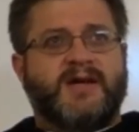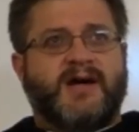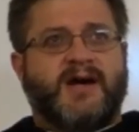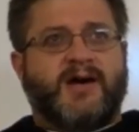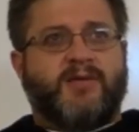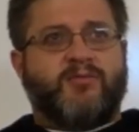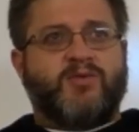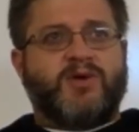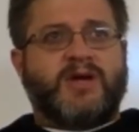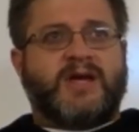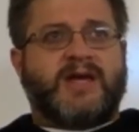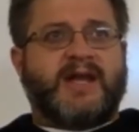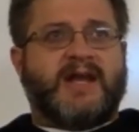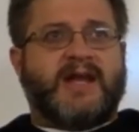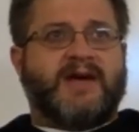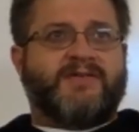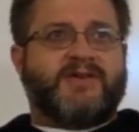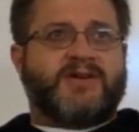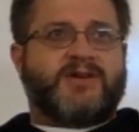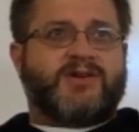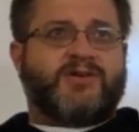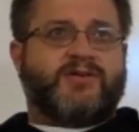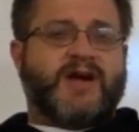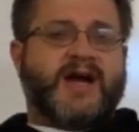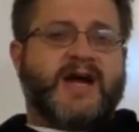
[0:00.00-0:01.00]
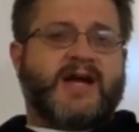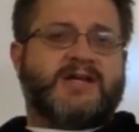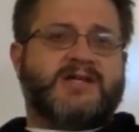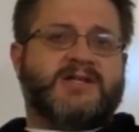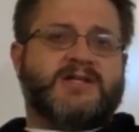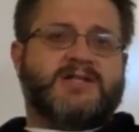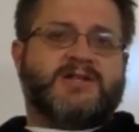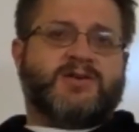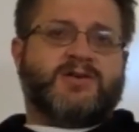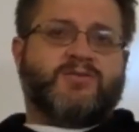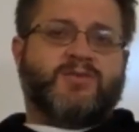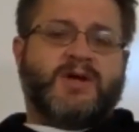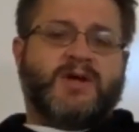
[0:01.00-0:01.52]
we can have
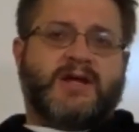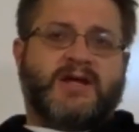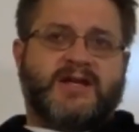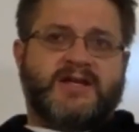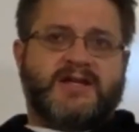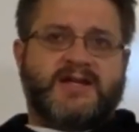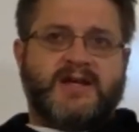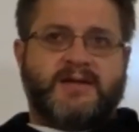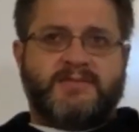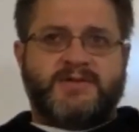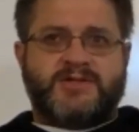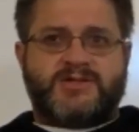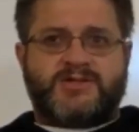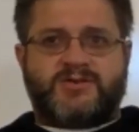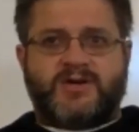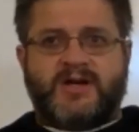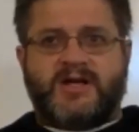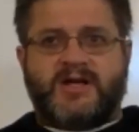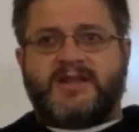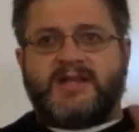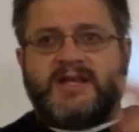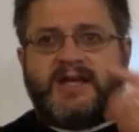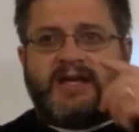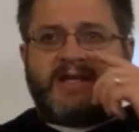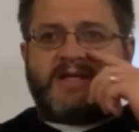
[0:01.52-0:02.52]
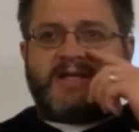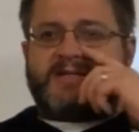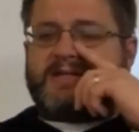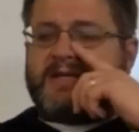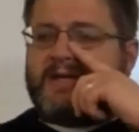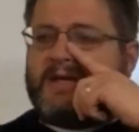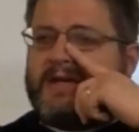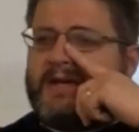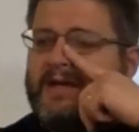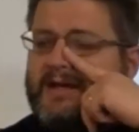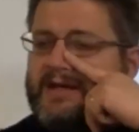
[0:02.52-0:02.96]
interactions and we can demonstrate things